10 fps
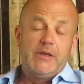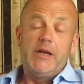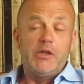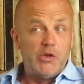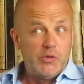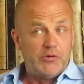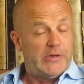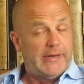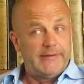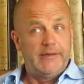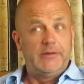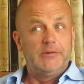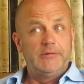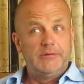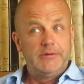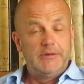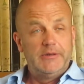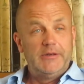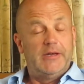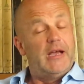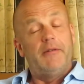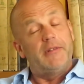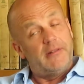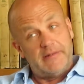And usually I tell you, after